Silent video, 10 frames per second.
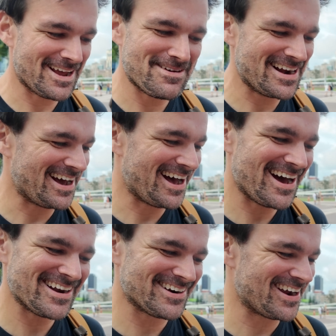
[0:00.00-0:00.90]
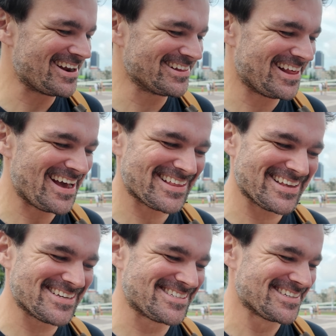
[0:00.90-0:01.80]
they made it harder. I don't like
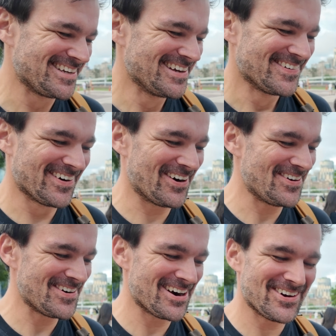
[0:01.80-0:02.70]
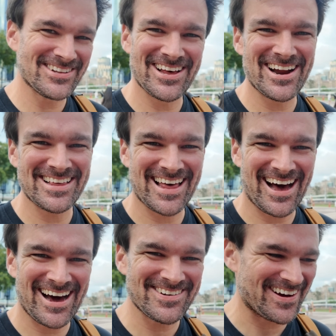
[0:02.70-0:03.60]
this. We're all learning the
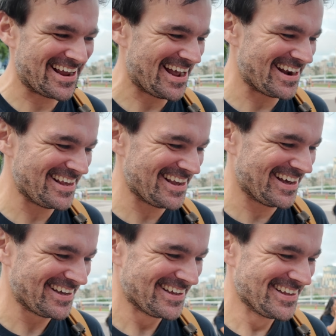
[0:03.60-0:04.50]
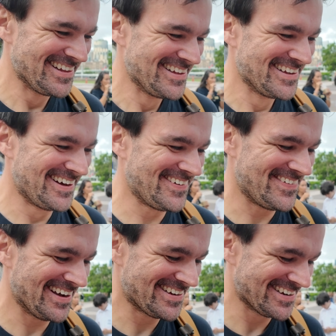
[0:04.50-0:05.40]
hard way out here. Oh
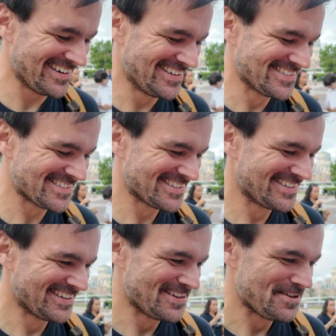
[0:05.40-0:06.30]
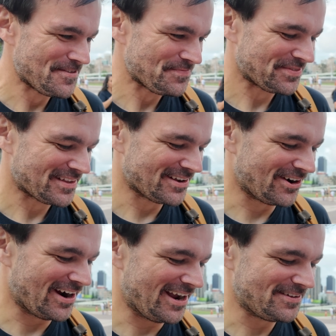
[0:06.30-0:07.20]
my goodness. All
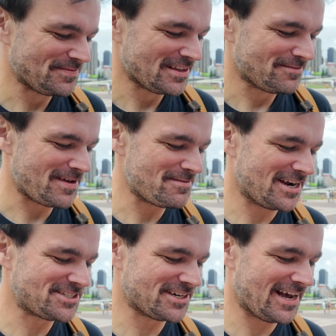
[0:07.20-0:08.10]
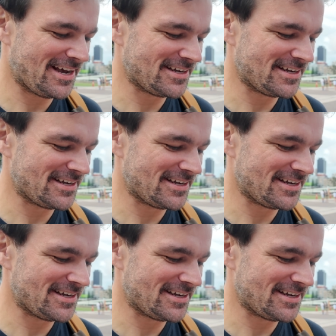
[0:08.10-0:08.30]
right, maybe I should